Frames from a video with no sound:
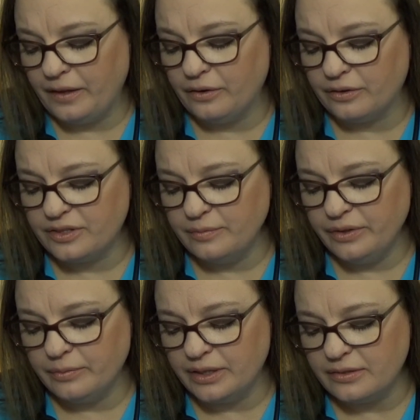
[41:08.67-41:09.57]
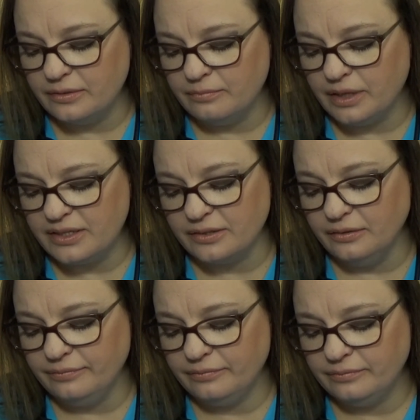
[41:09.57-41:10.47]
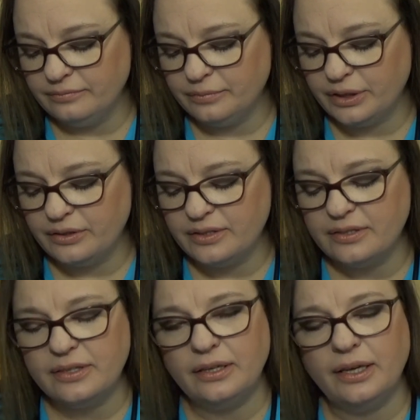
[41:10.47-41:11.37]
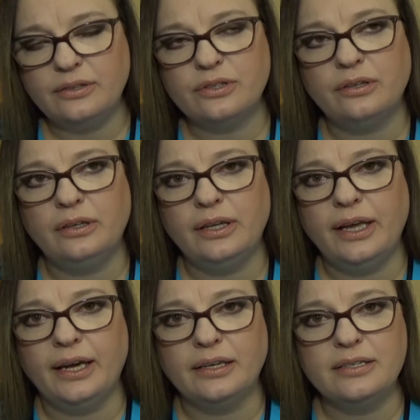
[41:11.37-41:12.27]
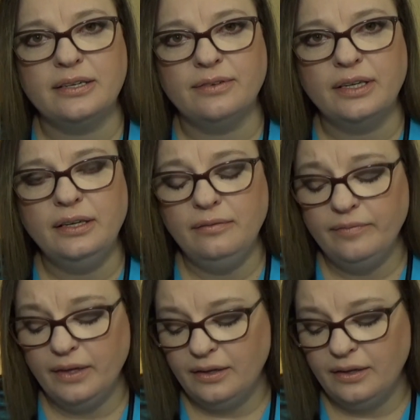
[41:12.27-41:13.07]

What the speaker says: your smooth muscle produces electrical activity,